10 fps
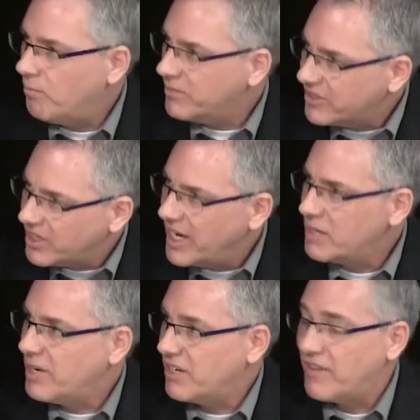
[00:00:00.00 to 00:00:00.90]
design to
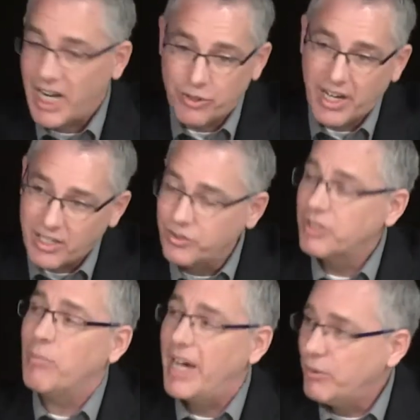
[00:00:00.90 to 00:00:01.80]
manufacturing. Actually, it's
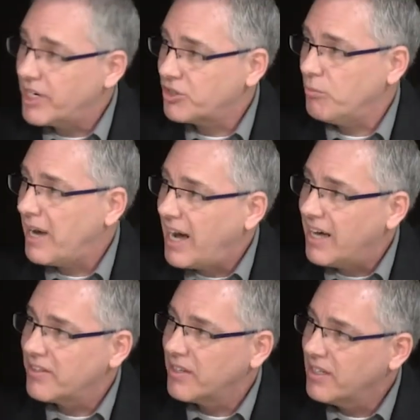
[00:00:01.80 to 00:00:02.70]
a bidirectional
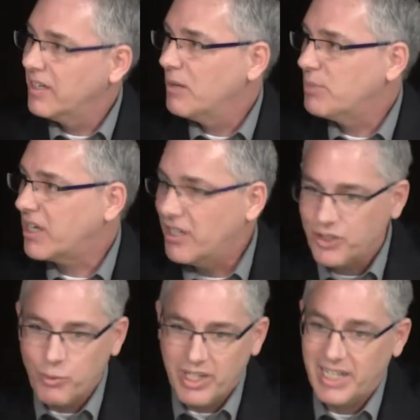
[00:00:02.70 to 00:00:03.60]
path, because
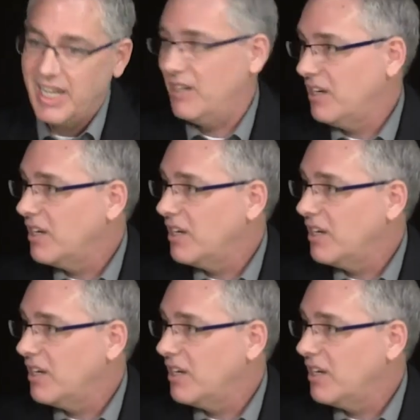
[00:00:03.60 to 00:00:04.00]
you want to get